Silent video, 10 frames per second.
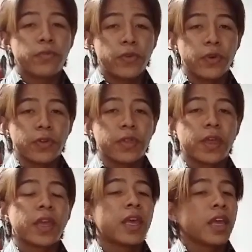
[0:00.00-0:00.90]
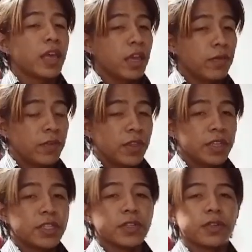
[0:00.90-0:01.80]
Fourth,
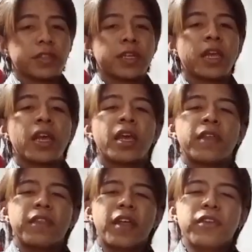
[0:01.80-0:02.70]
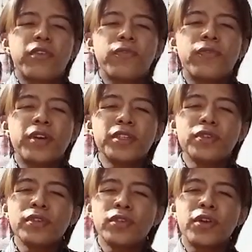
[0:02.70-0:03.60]
evidentials, that refer
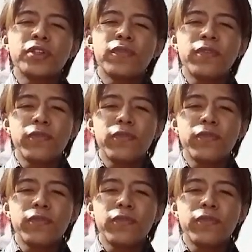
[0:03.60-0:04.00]
to source of